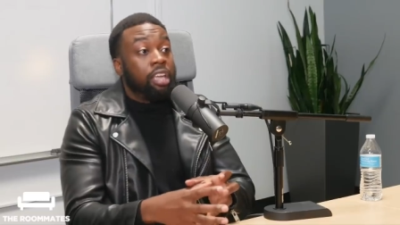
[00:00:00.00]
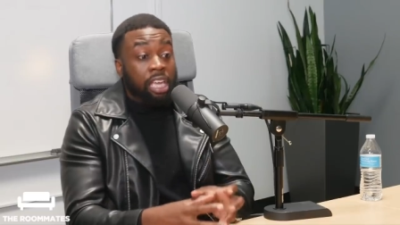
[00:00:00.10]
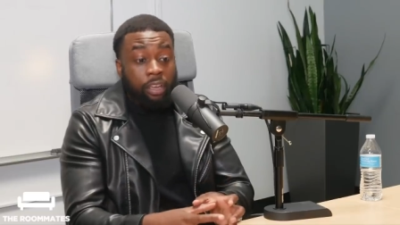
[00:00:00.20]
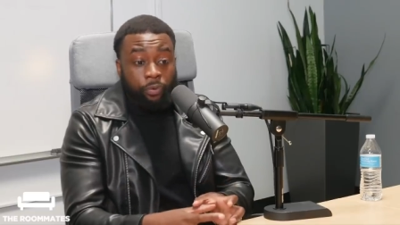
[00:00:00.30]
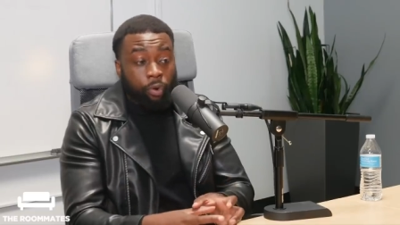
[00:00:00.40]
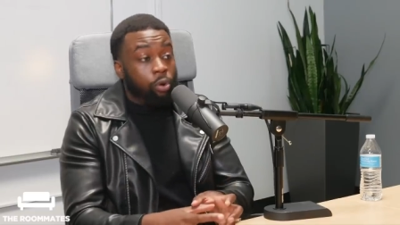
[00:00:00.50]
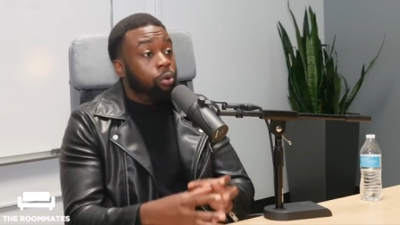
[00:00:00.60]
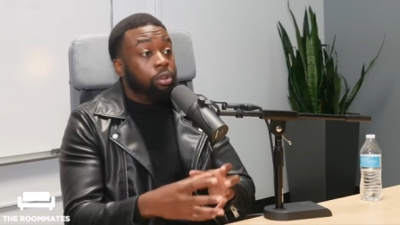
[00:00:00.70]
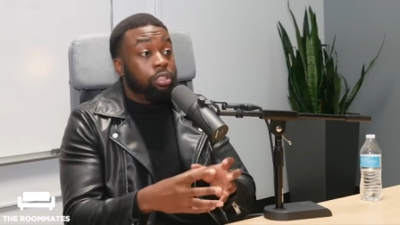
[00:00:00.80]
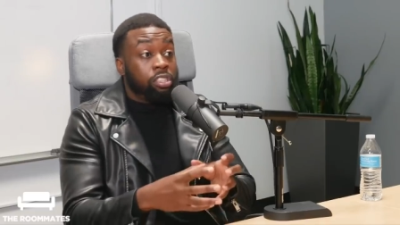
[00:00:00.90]

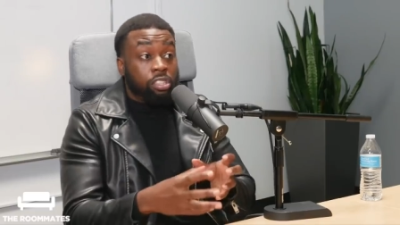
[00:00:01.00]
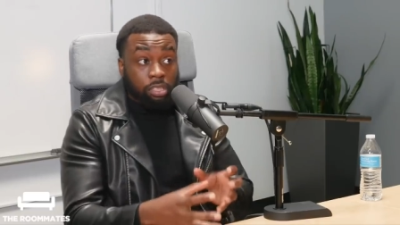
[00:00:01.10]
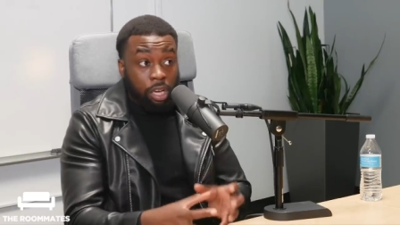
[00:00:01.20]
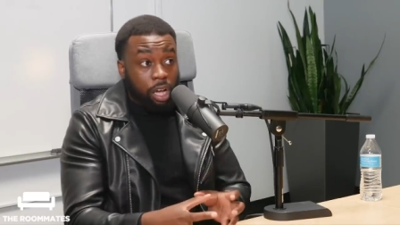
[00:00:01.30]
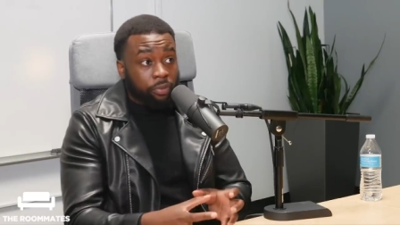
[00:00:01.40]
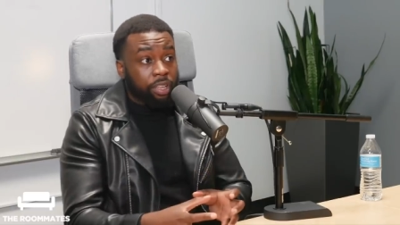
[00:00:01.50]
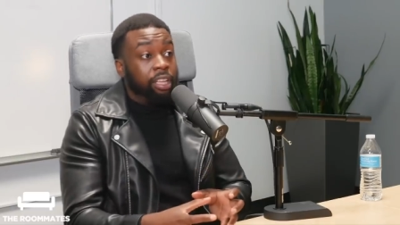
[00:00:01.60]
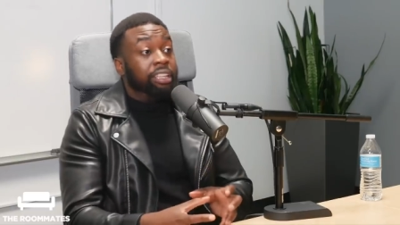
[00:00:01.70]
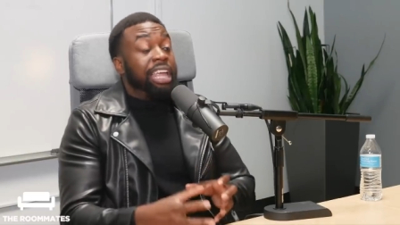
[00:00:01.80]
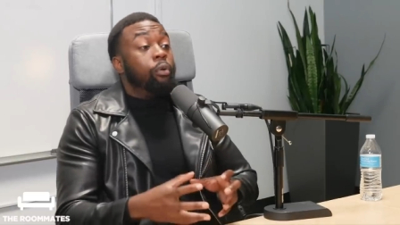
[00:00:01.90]
evil stuff
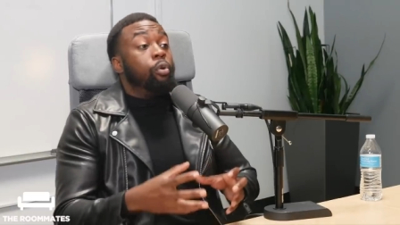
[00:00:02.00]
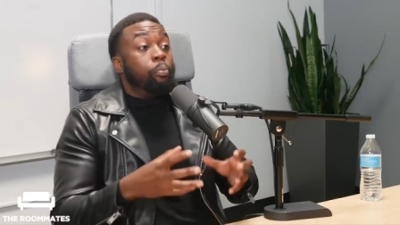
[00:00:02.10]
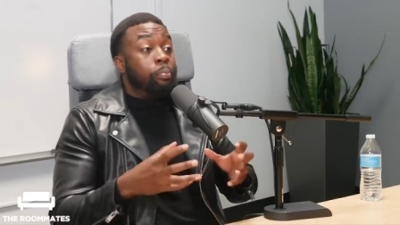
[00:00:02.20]
that will